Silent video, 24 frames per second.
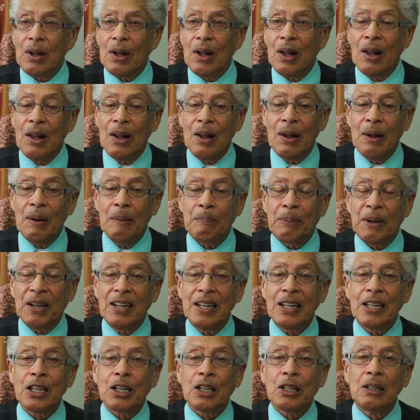uh,
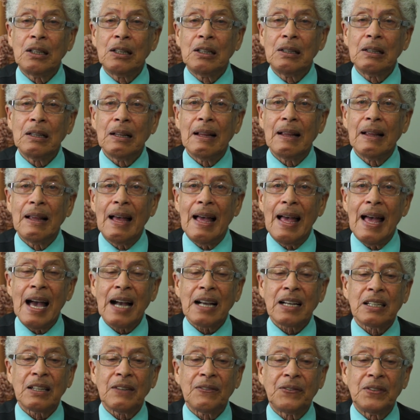political
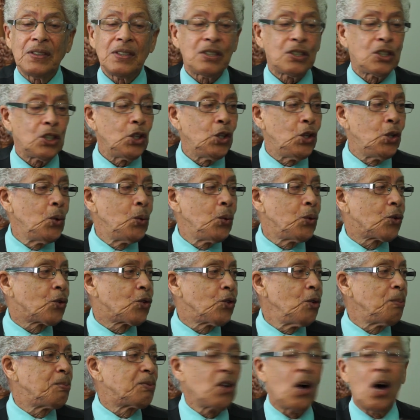activists, youth
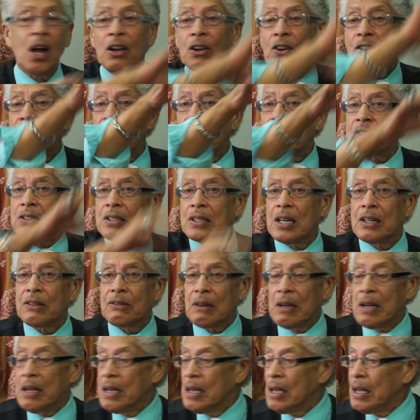groups all across the
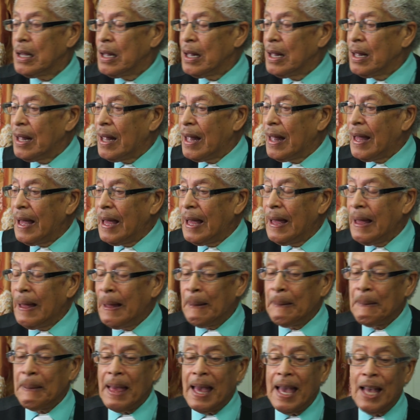country.
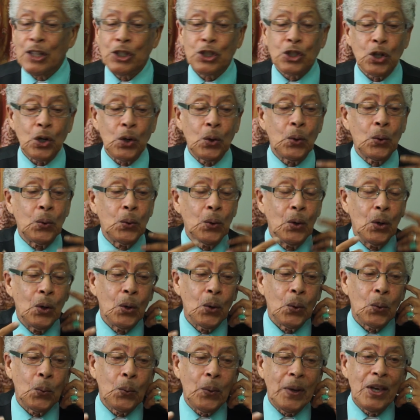Uh, and so
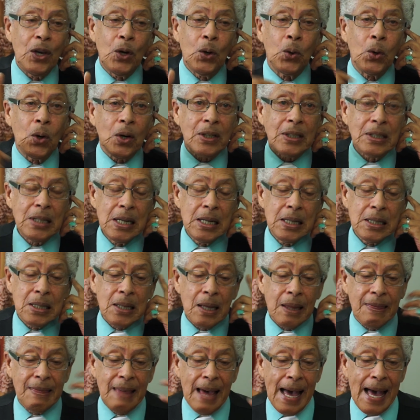we hooked
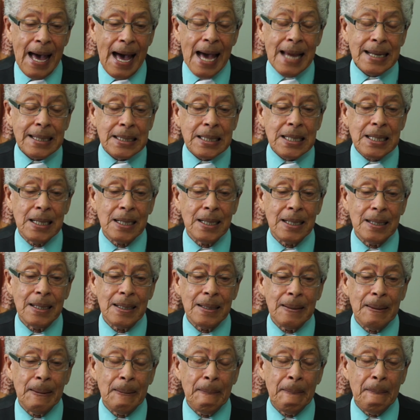into that
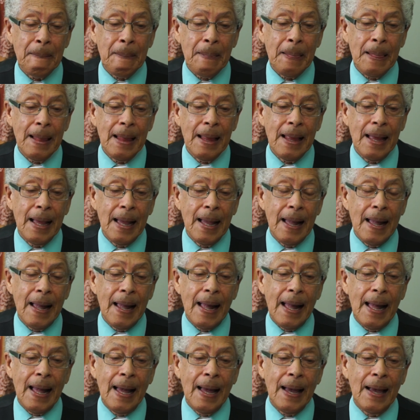
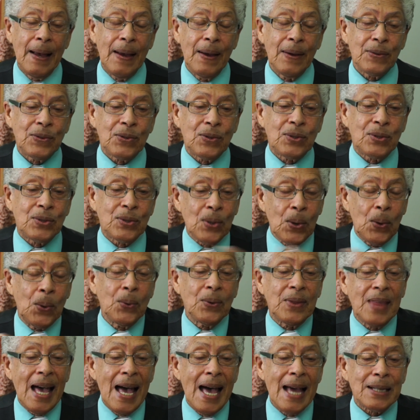uh,
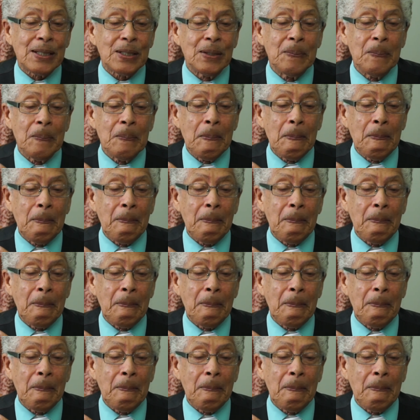so that